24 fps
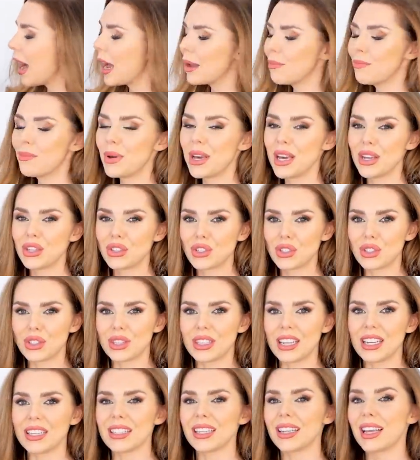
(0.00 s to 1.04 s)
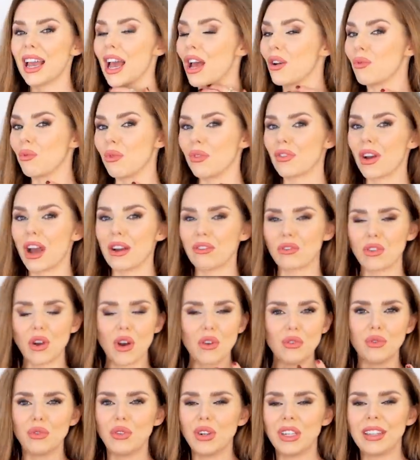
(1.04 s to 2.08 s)
I pictured this again with,
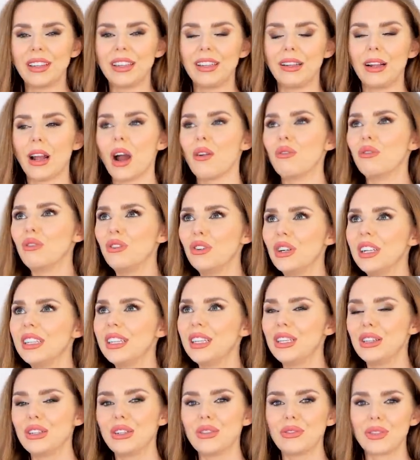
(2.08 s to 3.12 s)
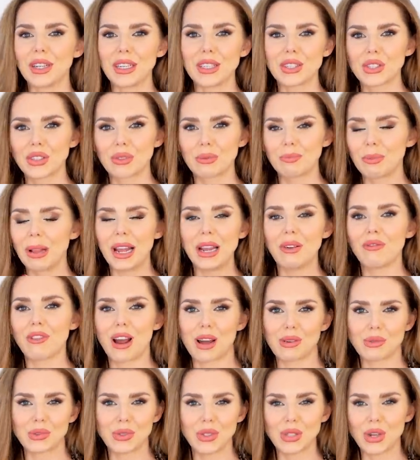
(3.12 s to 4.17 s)
I really love like playing
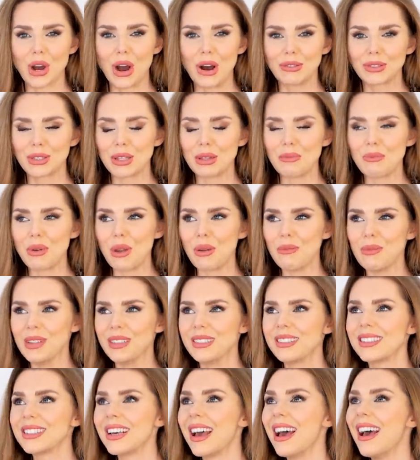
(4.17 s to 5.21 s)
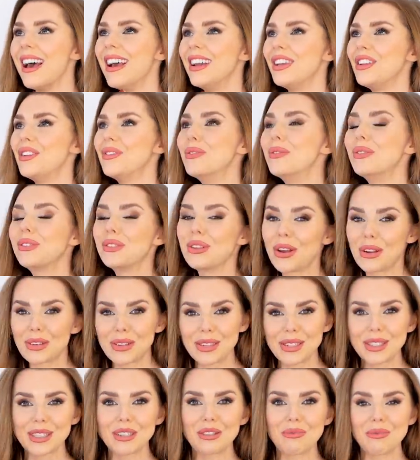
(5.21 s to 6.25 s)
around with scarves at the moment. You will
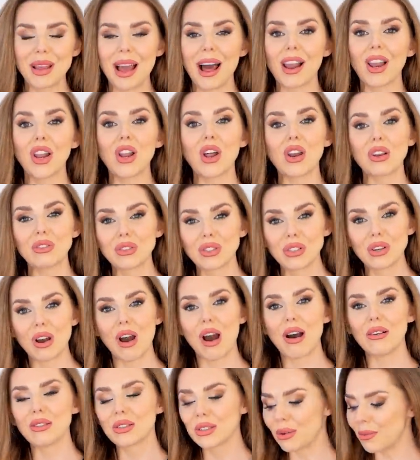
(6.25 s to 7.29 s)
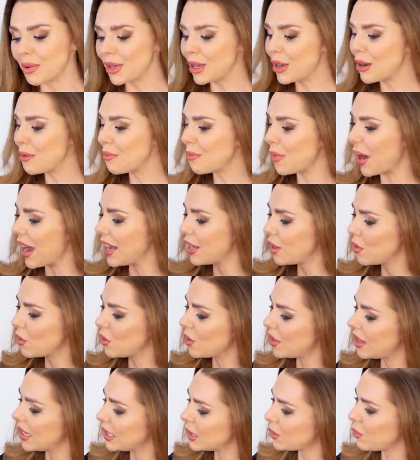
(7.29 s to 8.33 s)
notice there'll be a lot of scarves coming up, but I
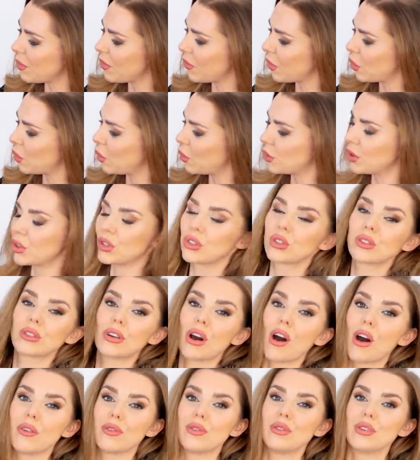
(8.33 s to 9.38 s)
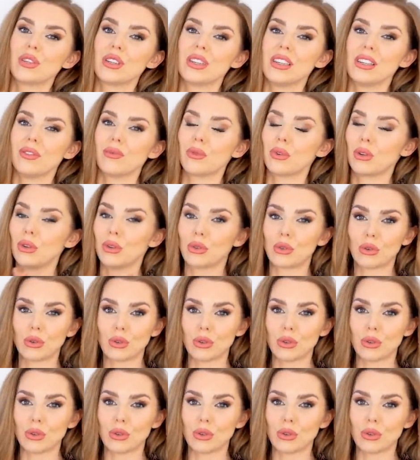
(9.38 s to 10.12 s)
thought this with a gorgeous scarf underneath would look